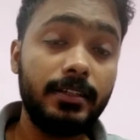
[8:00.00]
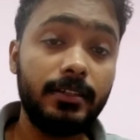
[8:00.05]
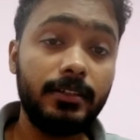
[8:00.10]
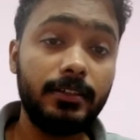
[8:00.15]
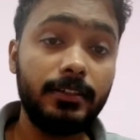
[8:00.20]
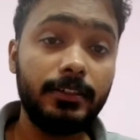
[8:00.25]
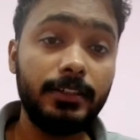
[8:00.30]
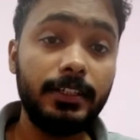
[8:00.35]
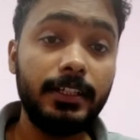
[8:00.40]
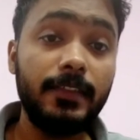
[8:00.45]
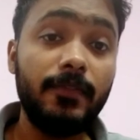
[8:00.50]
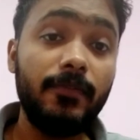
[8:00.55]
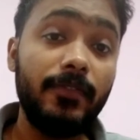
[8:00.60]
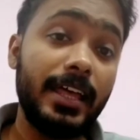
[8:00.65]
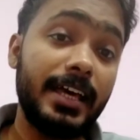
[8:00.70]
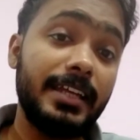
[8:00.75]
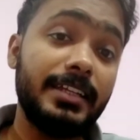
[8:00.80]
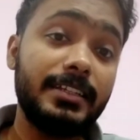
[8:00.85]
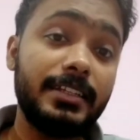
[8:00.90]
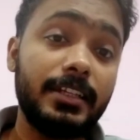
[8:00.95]
center.
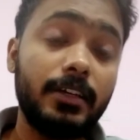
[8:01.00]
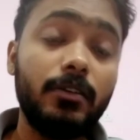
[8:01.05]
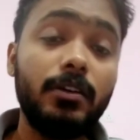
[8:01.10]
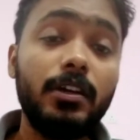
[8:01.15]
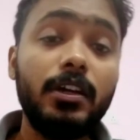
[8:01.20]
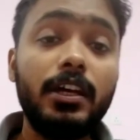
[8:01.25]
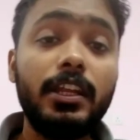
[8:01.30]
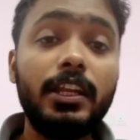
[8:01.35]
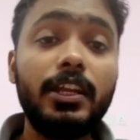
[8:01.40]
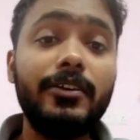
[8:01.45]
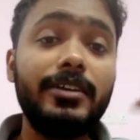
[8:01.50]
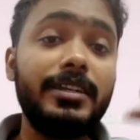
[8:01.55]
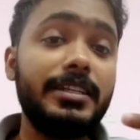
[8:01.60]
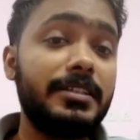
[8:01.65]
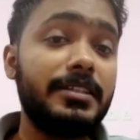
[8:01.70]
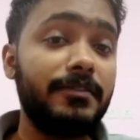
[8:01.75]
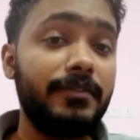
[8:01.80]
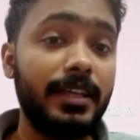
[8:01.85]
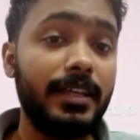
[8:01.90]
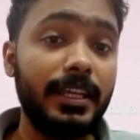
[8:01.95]
That is how. Now
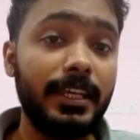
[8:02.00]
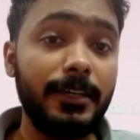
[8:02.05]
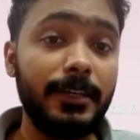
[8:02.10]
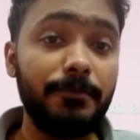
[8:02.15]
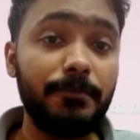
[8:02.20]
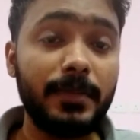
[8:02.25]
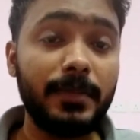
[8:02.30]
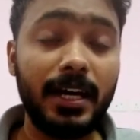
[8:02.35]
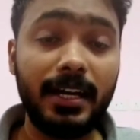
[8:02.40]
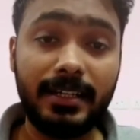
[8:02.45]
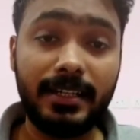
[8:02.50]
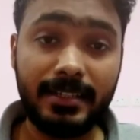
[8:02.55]
it is very